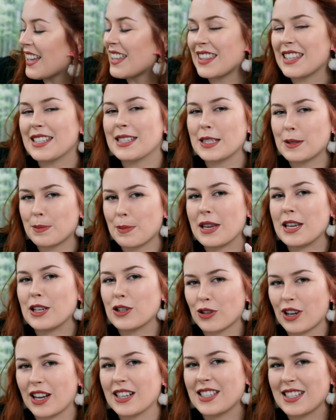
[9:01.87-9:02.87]
This is me
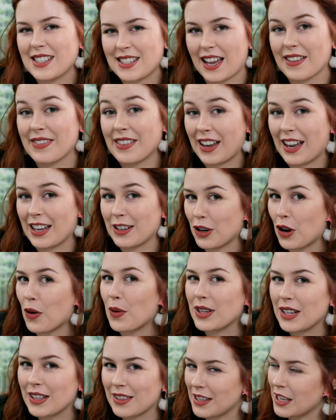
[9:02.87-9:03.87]
trying to sound like I know
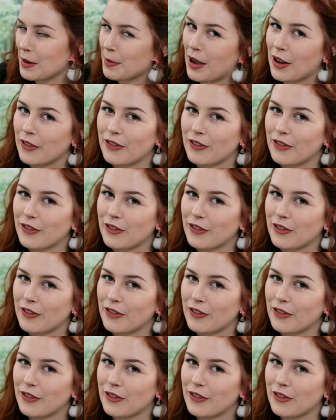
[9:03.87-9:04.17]
anything about